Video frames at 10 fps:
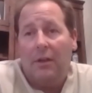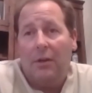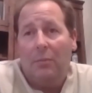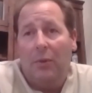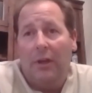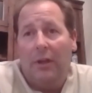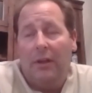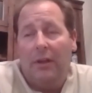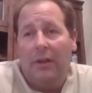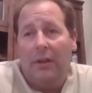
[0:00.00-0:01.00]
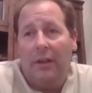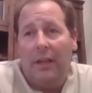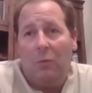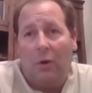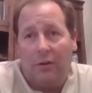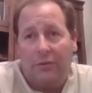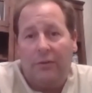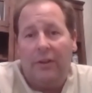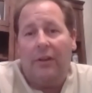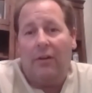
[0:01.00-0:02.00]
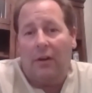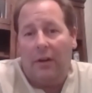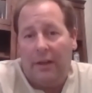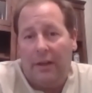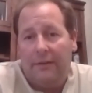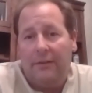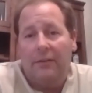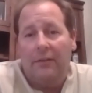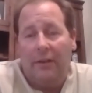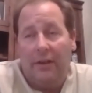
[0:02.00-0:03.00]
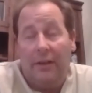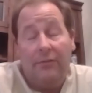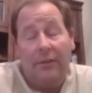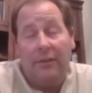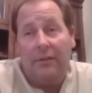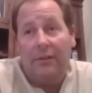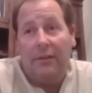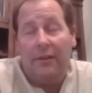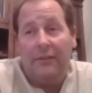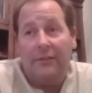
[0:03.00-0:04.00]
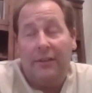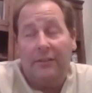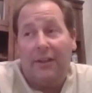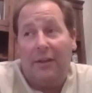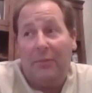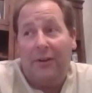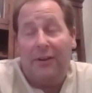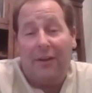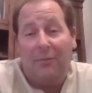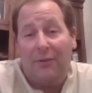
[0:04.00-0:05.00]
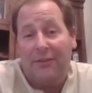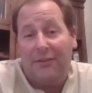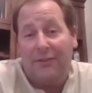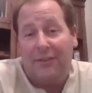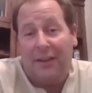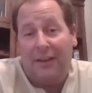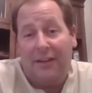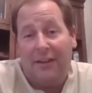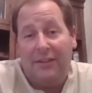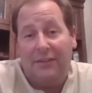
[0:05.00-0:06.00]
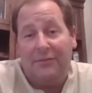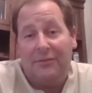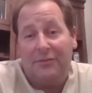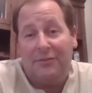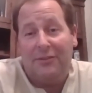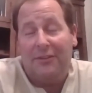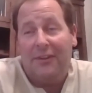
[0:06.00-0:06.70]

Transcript: but he works really hard at it, and he's really good. He's a lot better than I was at that age, that's for sure.